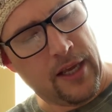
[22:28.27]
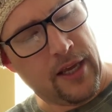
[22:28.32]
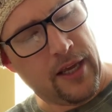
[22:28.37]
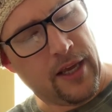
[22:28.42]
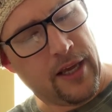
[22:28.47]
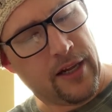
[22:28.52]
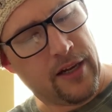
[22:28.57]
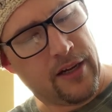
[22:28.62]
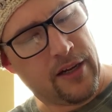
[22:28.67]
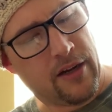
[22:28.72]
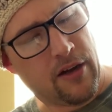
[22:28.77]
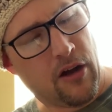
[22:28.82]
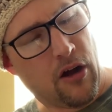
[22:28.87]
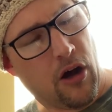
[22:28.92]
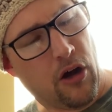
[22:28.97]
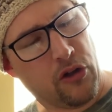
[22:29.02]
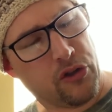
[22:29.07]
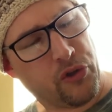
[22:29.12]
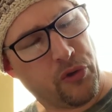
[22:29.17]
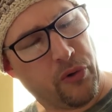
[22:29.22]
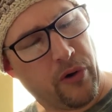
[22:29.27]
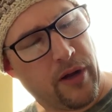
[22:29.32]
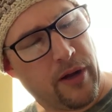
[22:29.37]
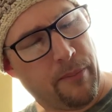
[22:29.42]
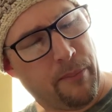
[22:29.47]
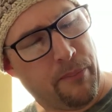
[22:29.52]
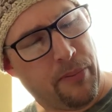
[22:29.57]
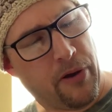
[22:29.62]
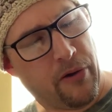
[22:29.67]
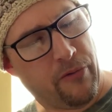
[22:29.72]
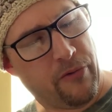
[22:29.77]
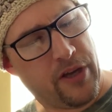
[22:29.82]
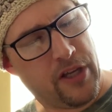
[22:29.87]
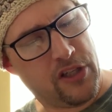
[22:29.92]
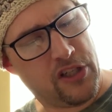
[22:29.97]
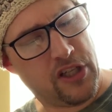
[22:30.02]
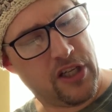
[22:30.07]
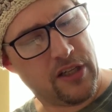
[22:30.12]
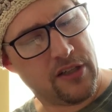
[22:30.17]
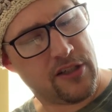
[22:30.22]
in an
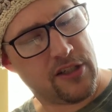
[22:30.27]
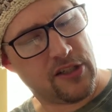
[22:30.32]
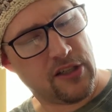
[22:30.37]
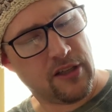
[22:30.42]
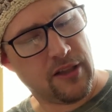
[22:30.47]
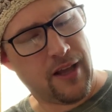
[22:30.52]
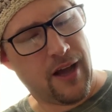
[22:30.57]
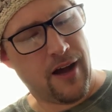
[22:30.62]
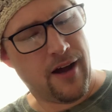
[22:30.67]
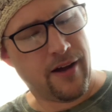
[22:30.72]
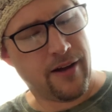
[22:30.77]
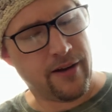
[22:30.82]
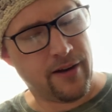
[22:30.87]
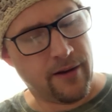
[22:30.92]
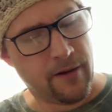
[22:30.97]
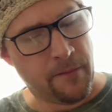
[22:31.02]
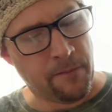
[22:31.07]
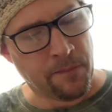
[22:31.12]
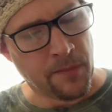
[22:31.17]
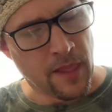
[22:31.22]
ultra-Parisian salon,